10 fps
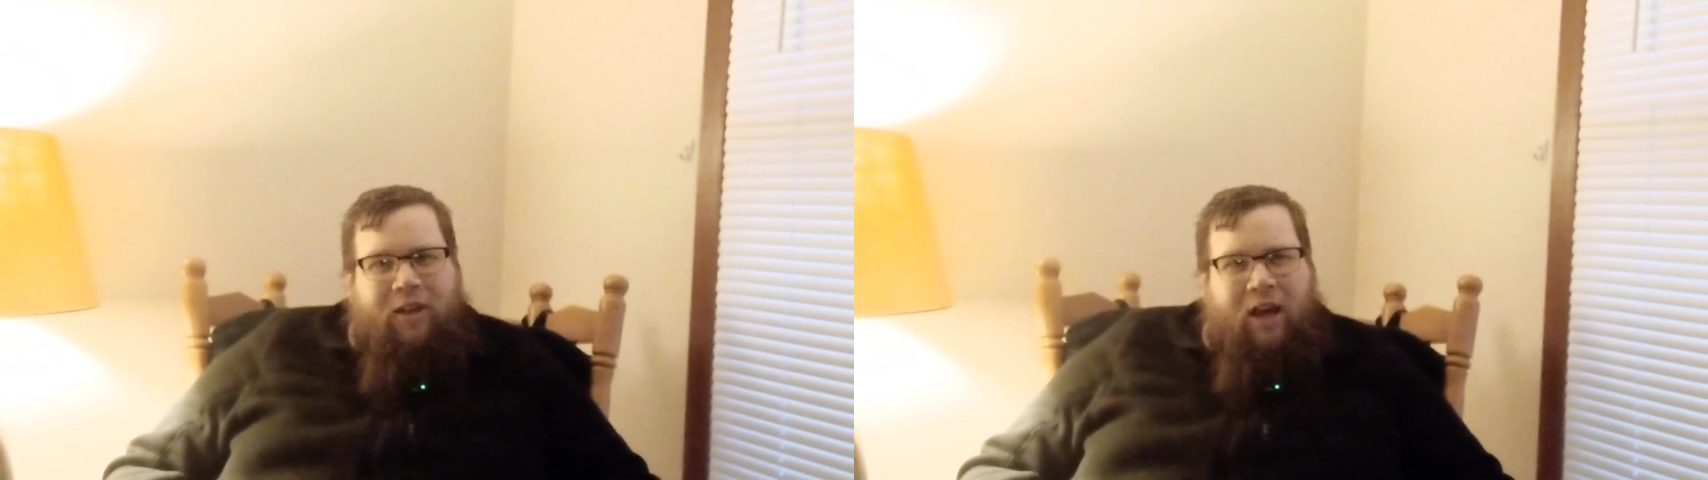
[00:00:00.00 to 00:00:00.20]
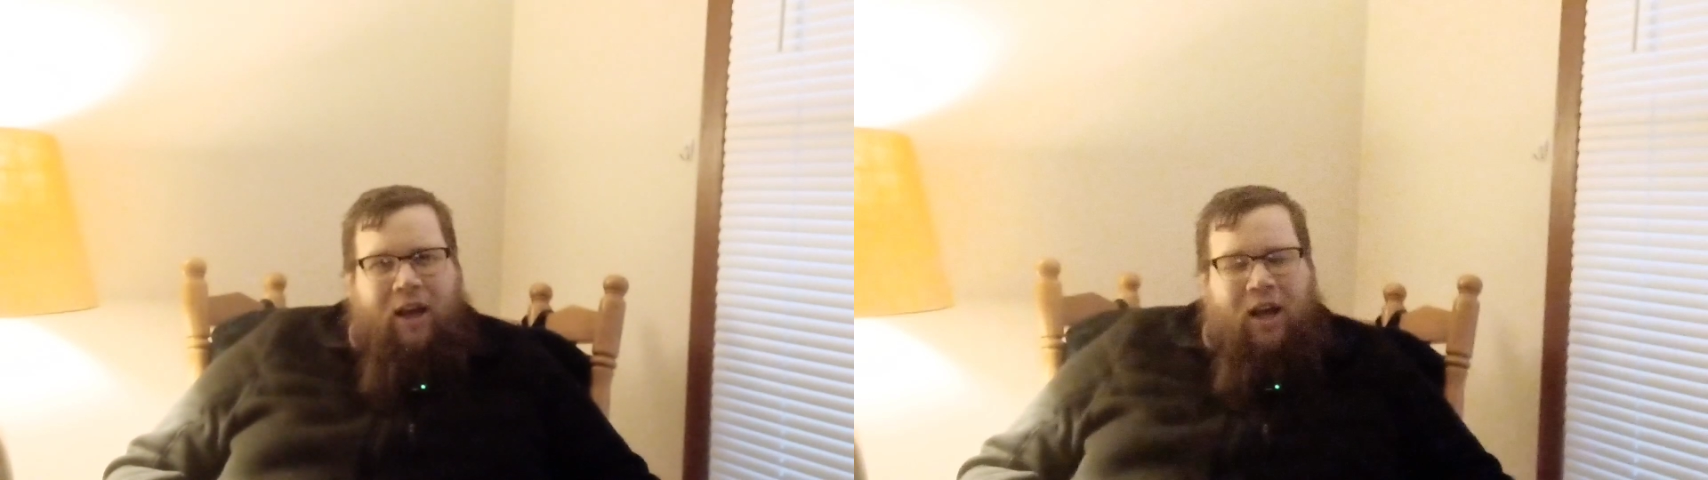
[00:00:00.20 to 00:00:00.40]

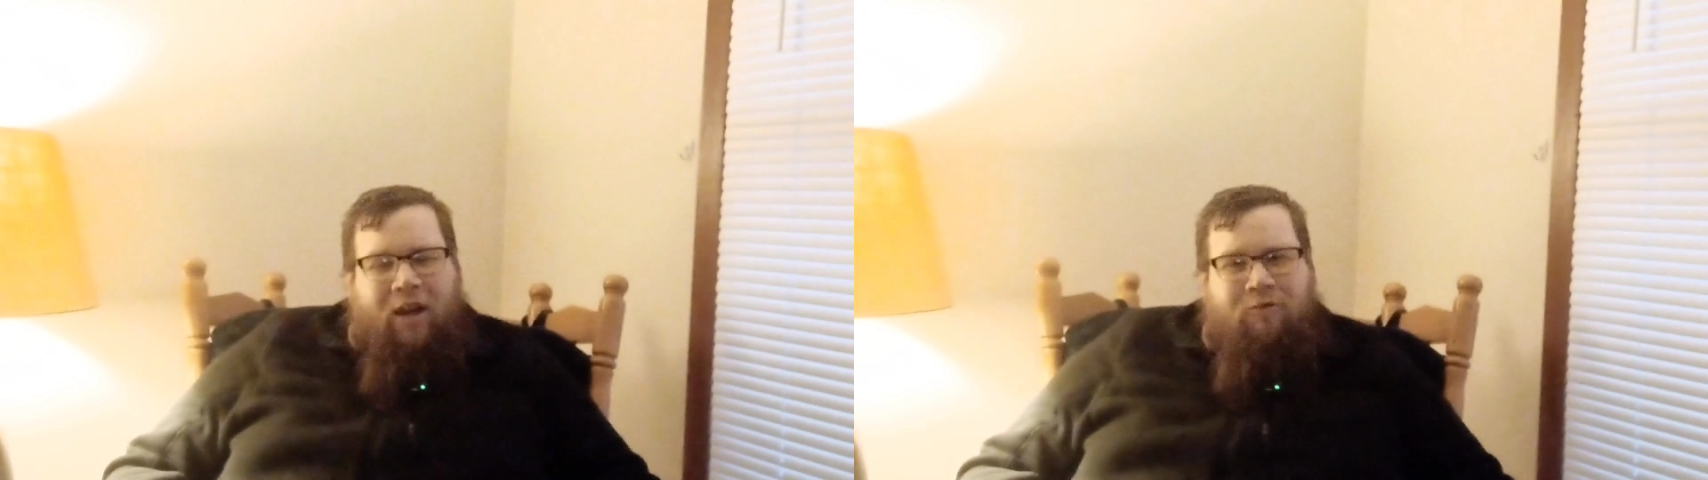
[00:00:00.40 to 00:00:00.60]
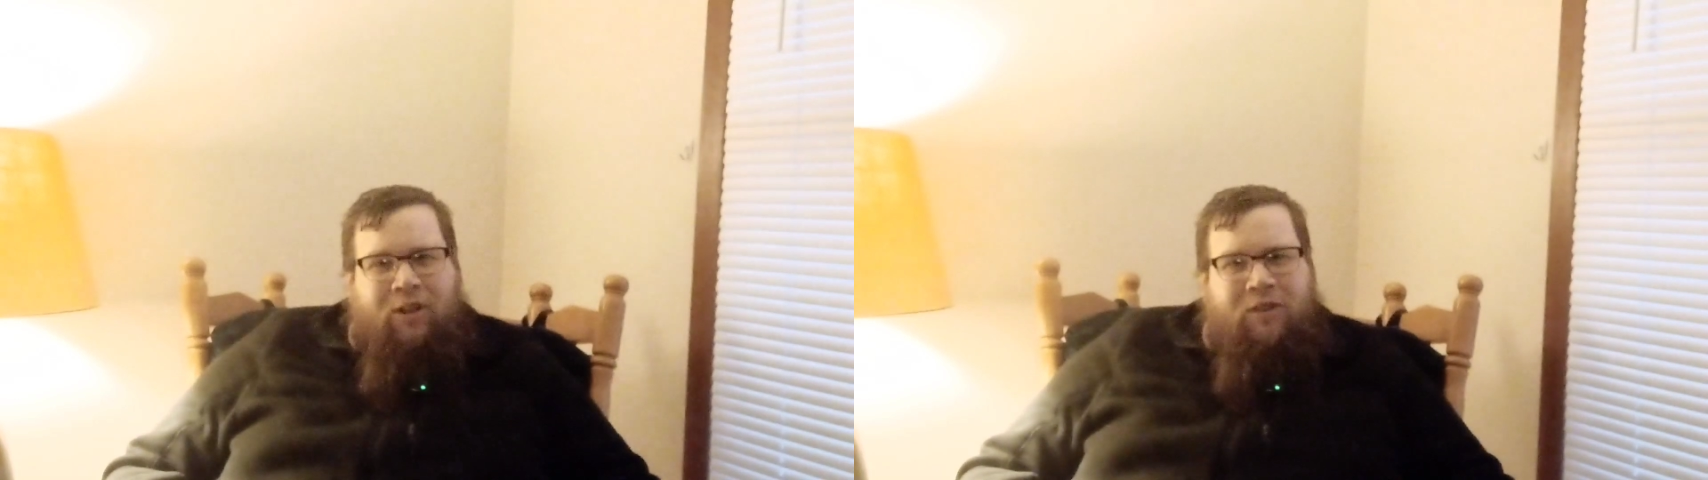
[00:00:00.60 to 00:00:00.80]
gay
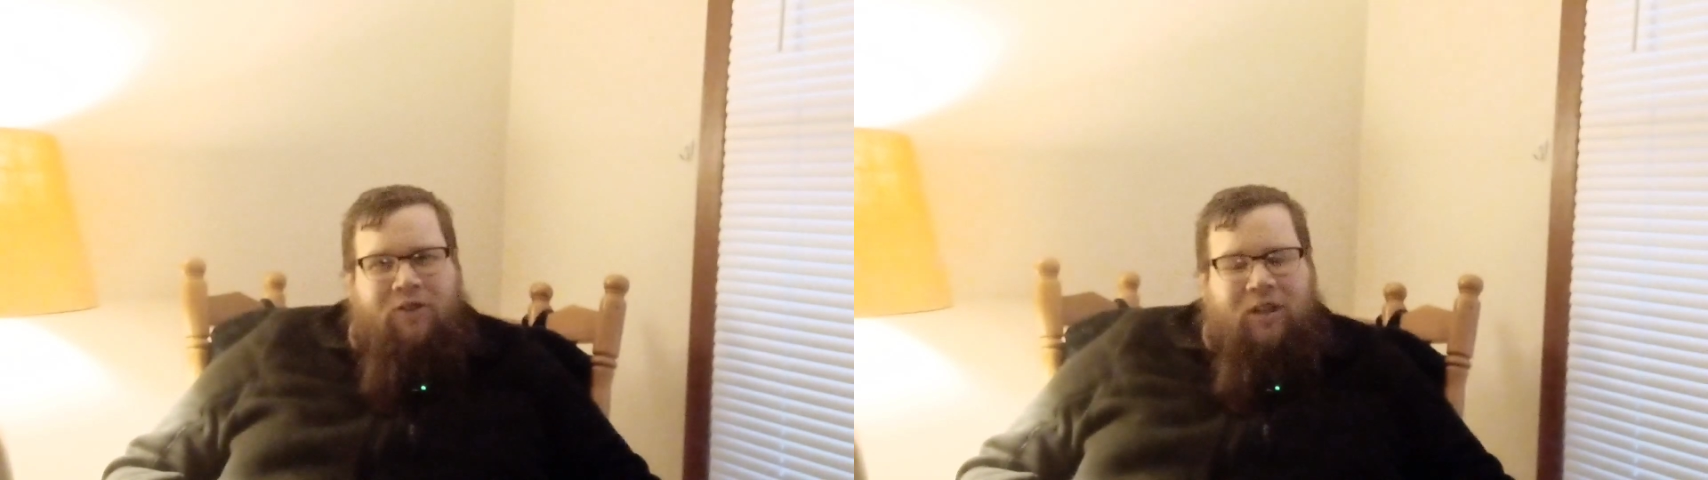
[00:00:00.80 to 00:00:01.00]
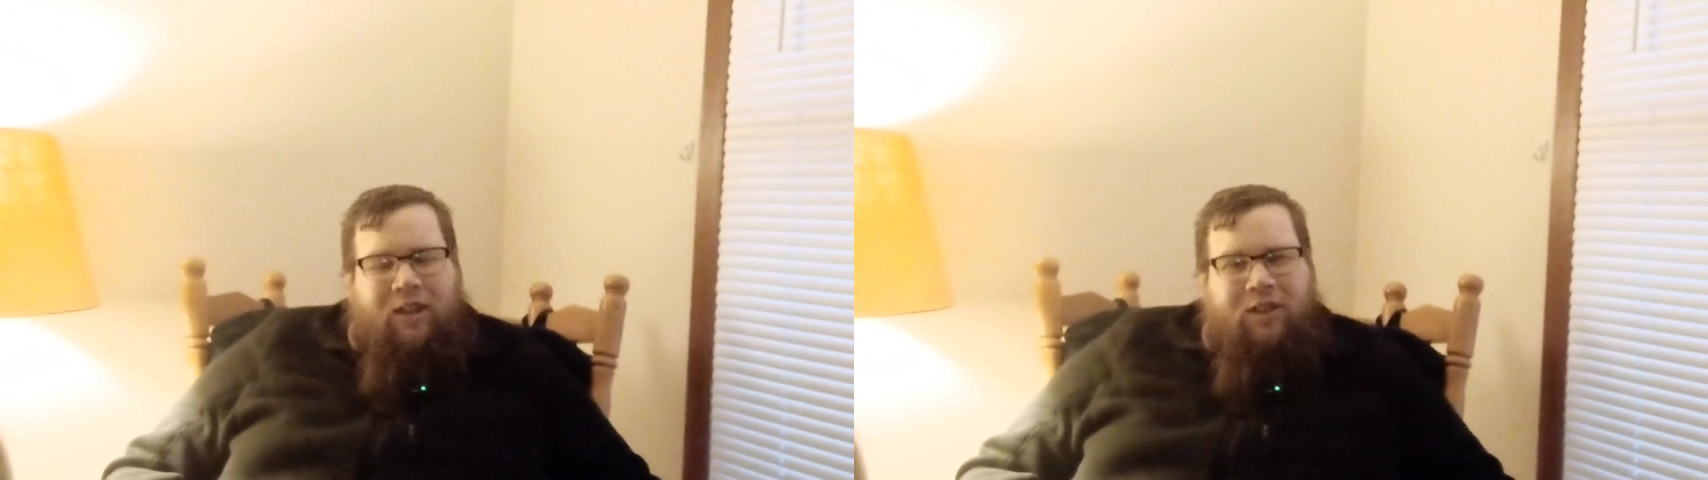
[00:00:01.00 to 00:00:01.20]
guy
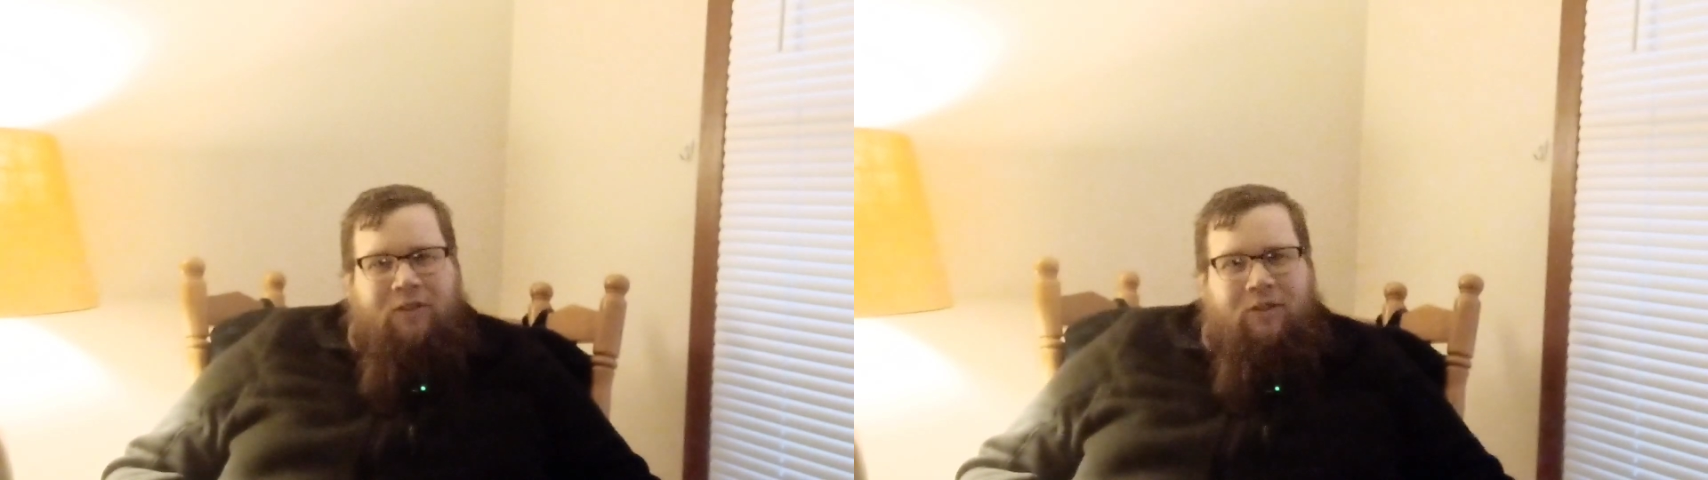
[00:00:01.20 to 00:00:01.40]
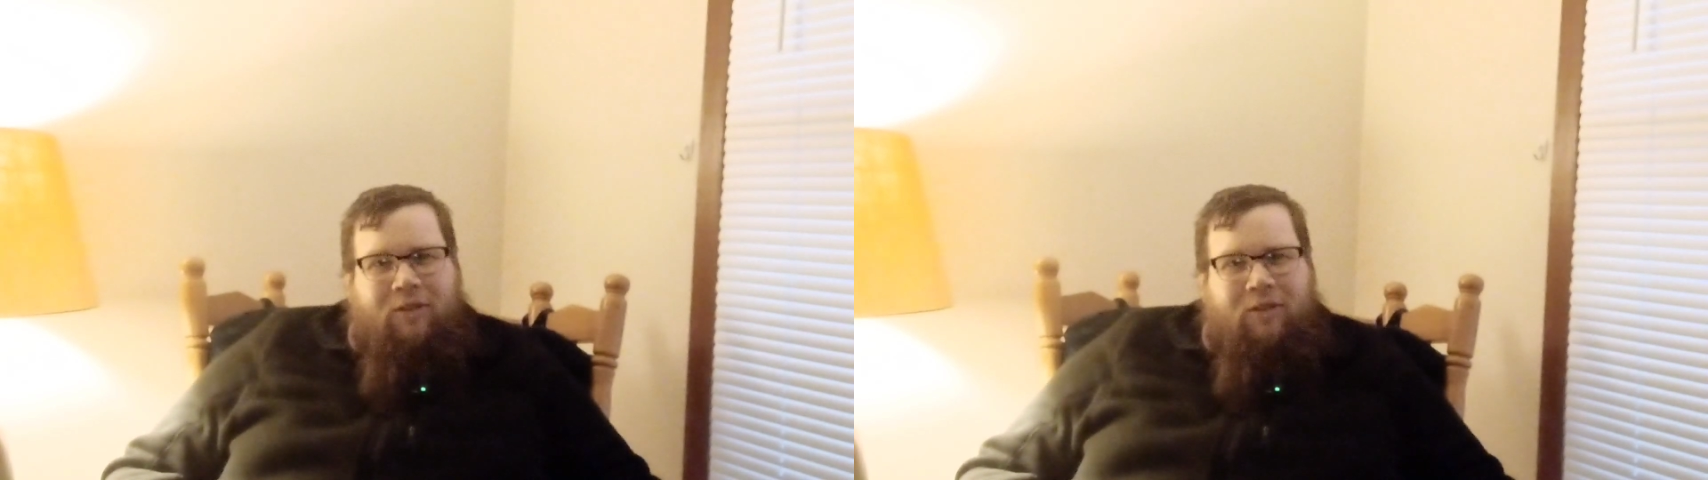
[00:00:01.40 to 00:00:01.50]
runs in,